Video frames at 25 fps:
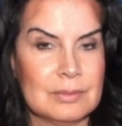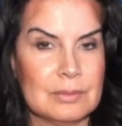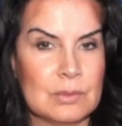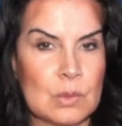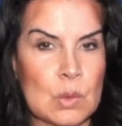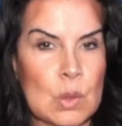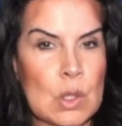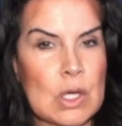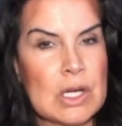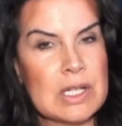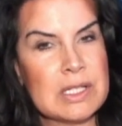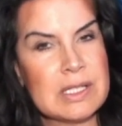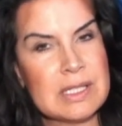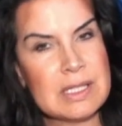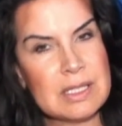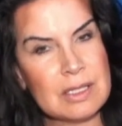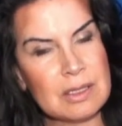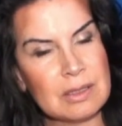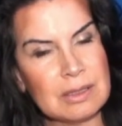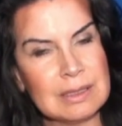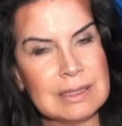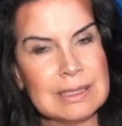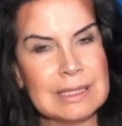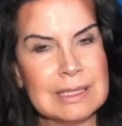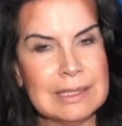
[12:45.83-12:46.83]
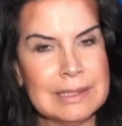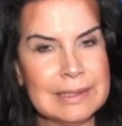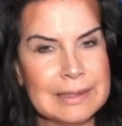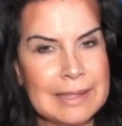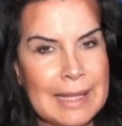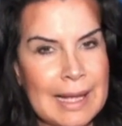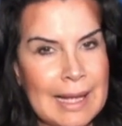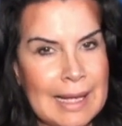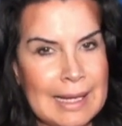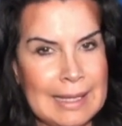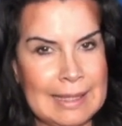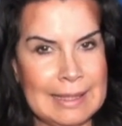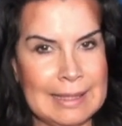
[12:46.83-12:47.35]
Or is there a little
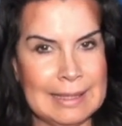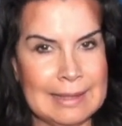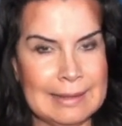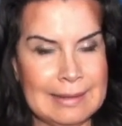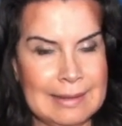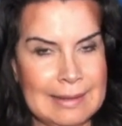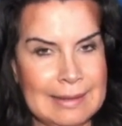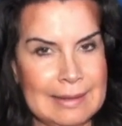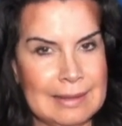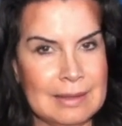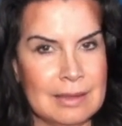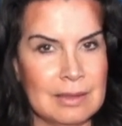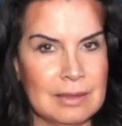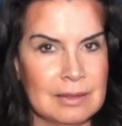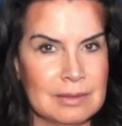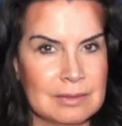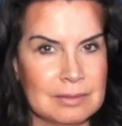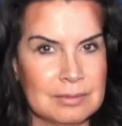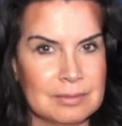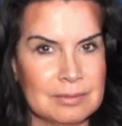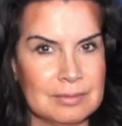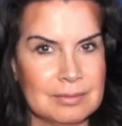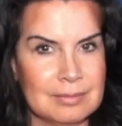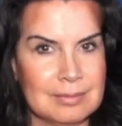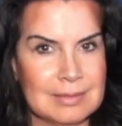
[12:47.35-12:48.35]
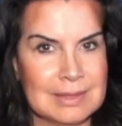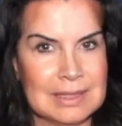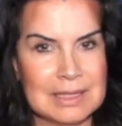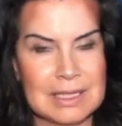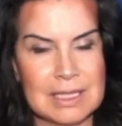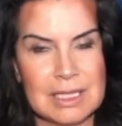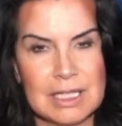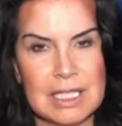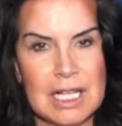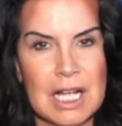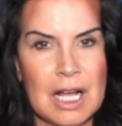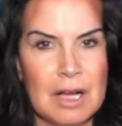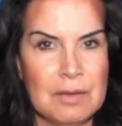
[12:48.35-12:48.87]
lying there? A
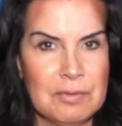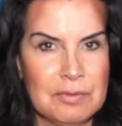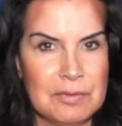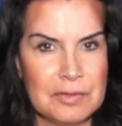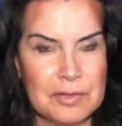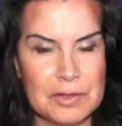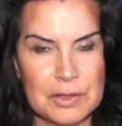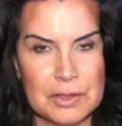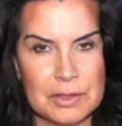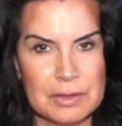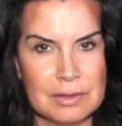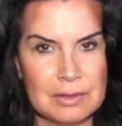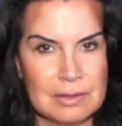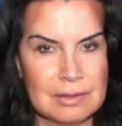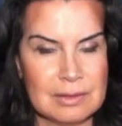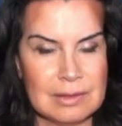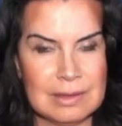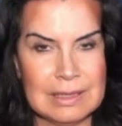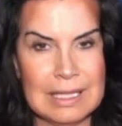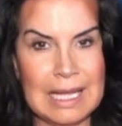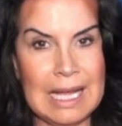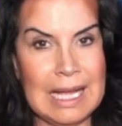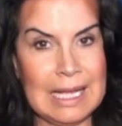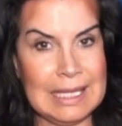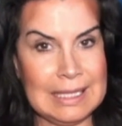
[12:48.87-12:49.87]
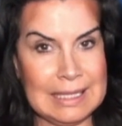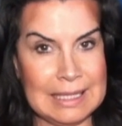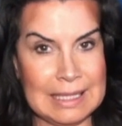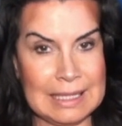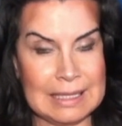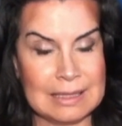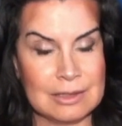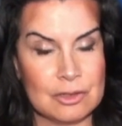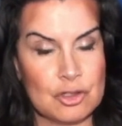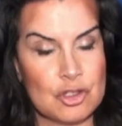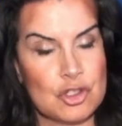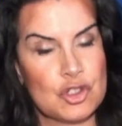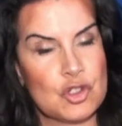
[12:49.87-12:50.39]
little comfort
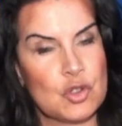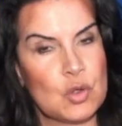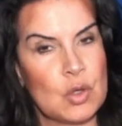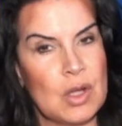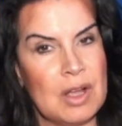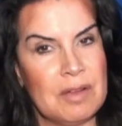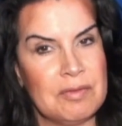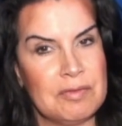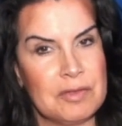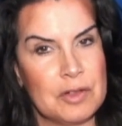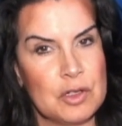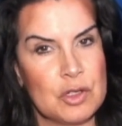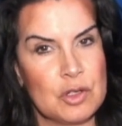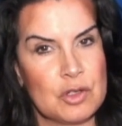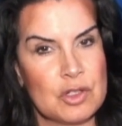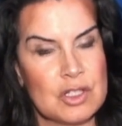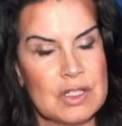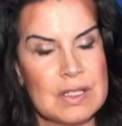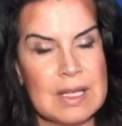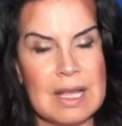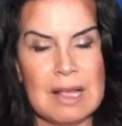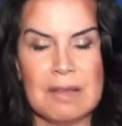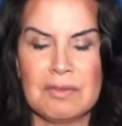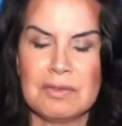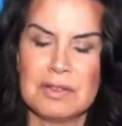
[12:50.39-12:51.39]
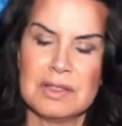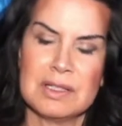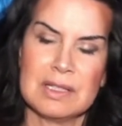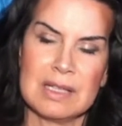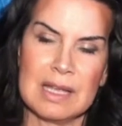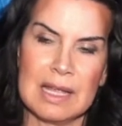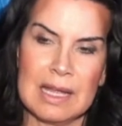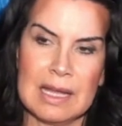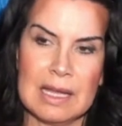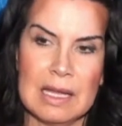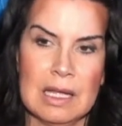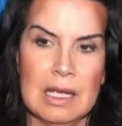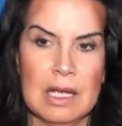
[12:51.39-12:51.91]
lying, just to comfort yourself and
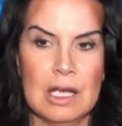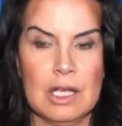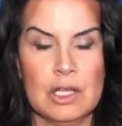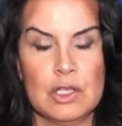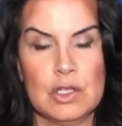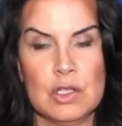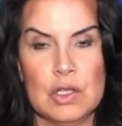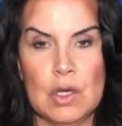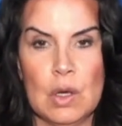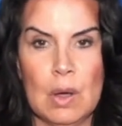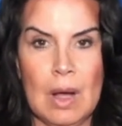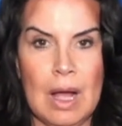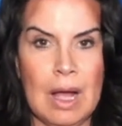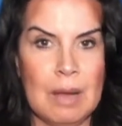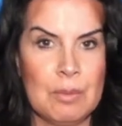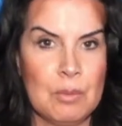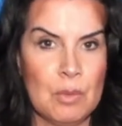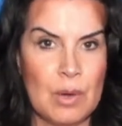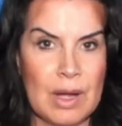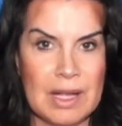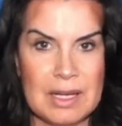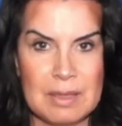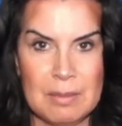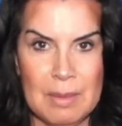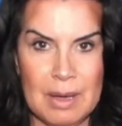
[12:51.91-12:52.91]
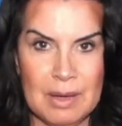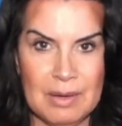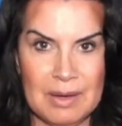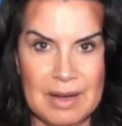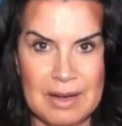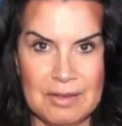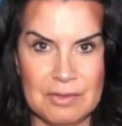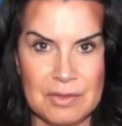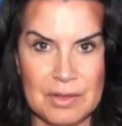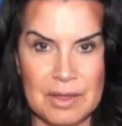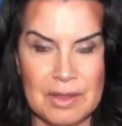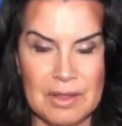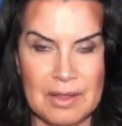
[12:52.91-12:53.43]
say, you know, I'm right about
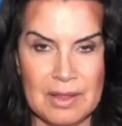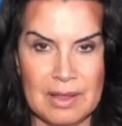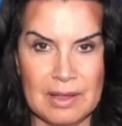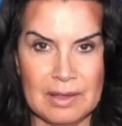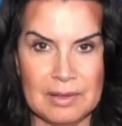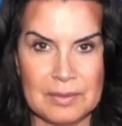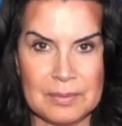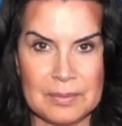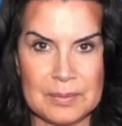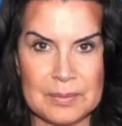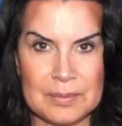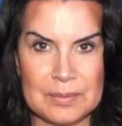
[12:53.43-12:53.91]
everything.